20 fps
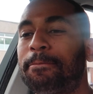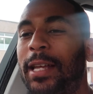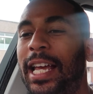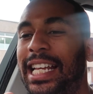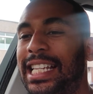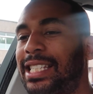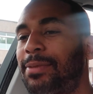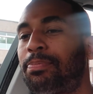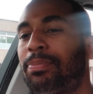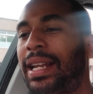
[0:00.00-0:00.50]

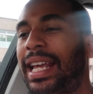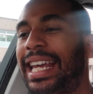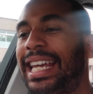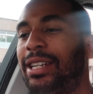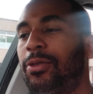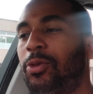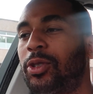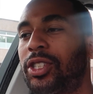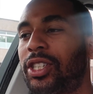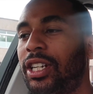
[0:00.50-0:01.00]

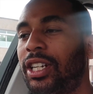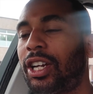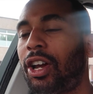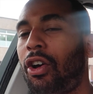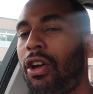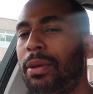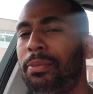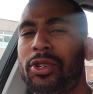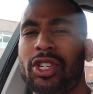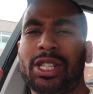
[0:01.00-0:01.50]
explain what's going to
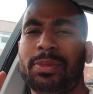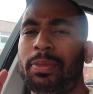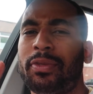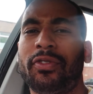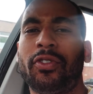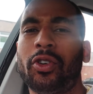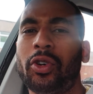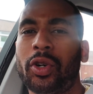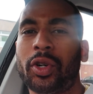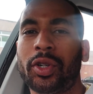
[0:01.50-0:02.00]
go on just
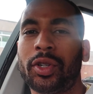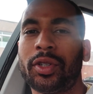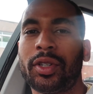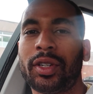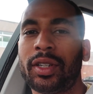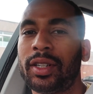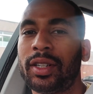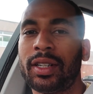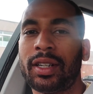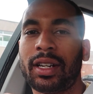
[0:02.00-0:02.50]
before
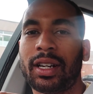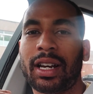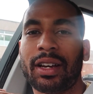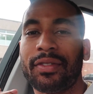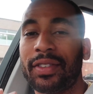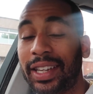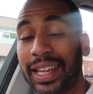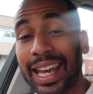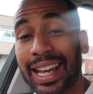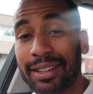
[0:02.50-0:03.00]
I
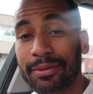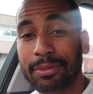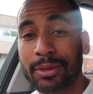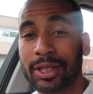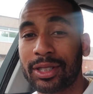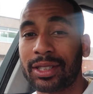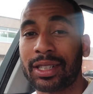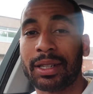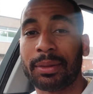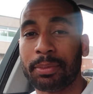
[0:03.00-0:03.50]
forget
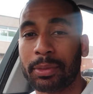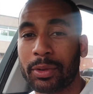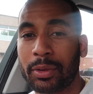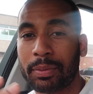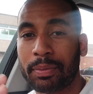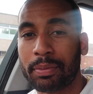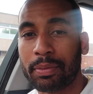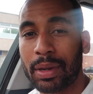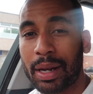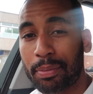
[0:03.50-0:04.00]
because I'm
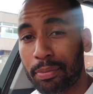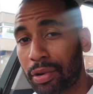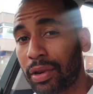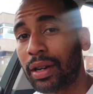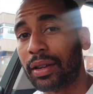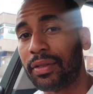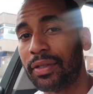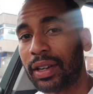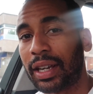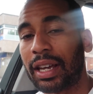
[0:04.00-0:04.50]

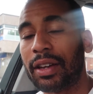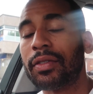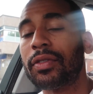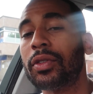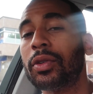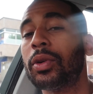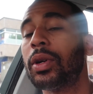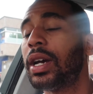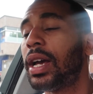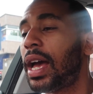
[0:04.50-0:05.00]
pretty
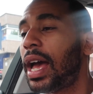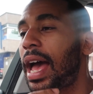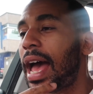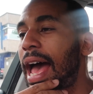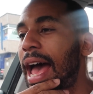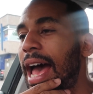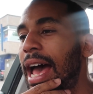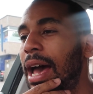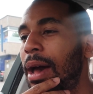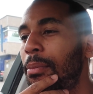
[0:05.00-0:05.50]
forgetful.
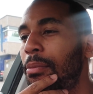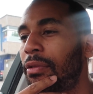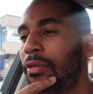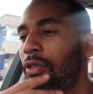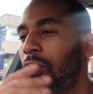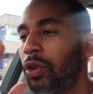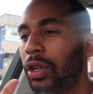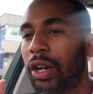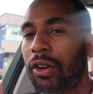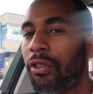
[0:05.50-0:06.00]
And um,
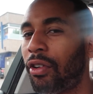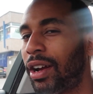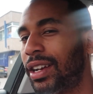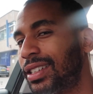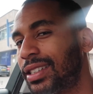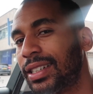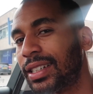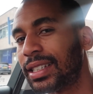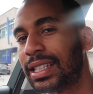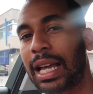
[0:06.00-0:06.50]
before the
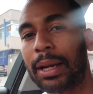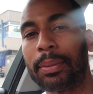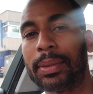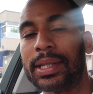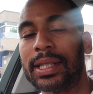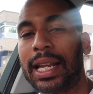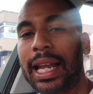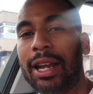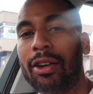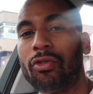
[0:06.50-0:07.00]
craziness
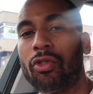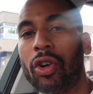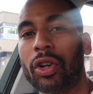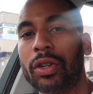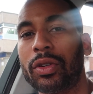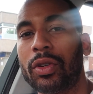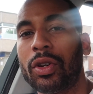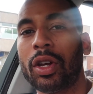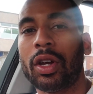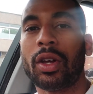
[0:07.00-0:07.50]
happens later
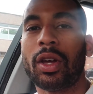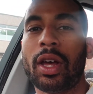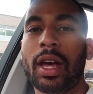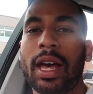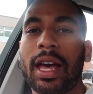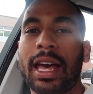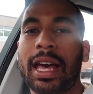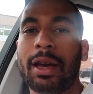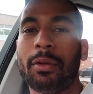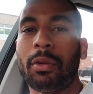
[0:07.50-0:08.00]
on,
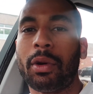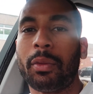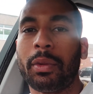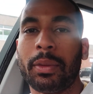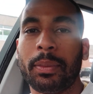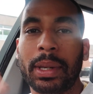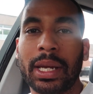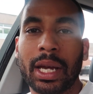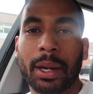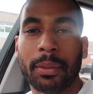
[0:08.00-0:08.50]
and um, when
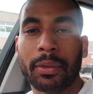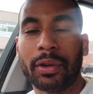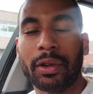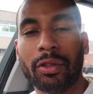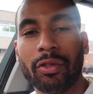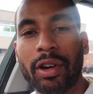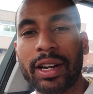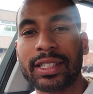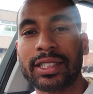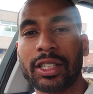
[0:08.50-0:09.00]
we meet up with
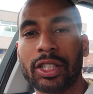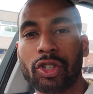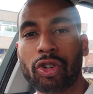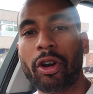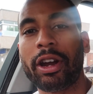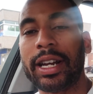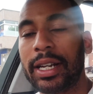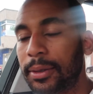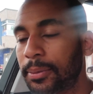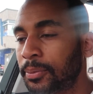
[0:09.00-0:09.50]
the rest of the
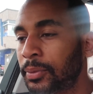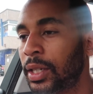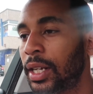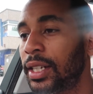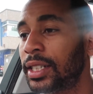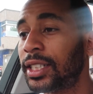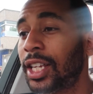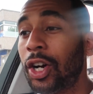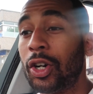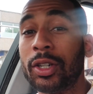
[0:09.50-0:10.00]
train.
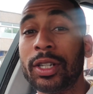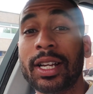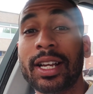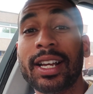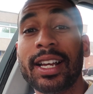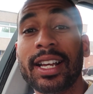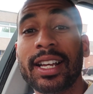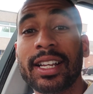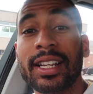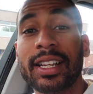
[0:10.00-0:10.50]
So
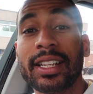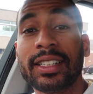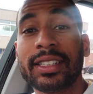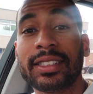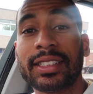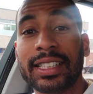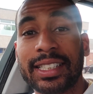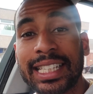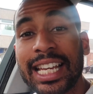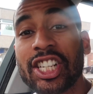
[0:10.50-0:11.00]

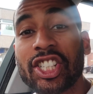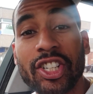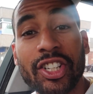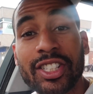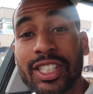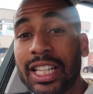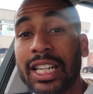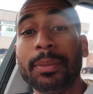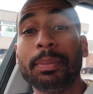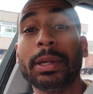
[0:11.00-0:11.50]
the
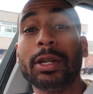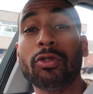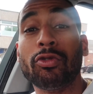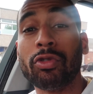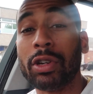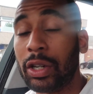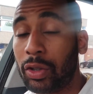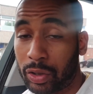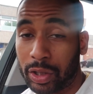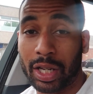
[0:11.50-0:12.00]
session's gonna be
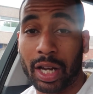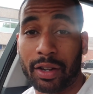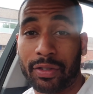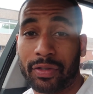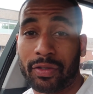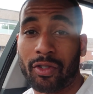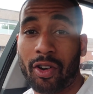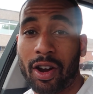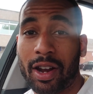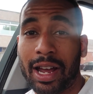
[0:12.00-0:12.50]
real
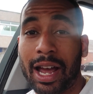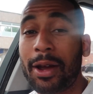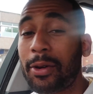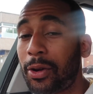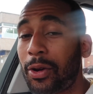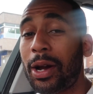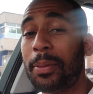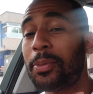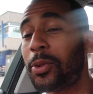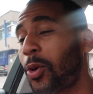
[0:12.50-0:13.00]
tough, right?
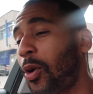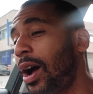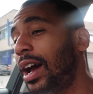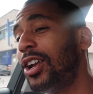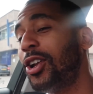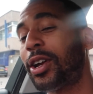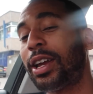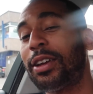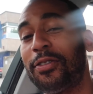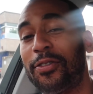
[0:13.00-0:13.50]
I'm
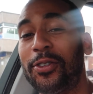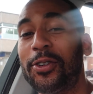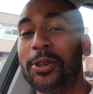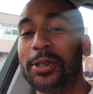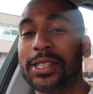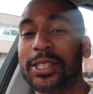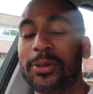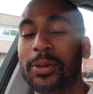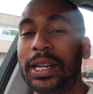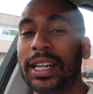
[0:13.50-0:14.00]
quite looking
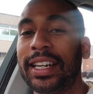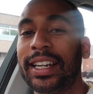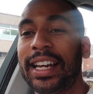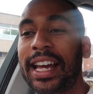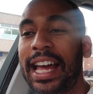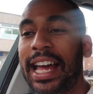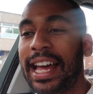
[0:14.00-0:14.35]
forward to it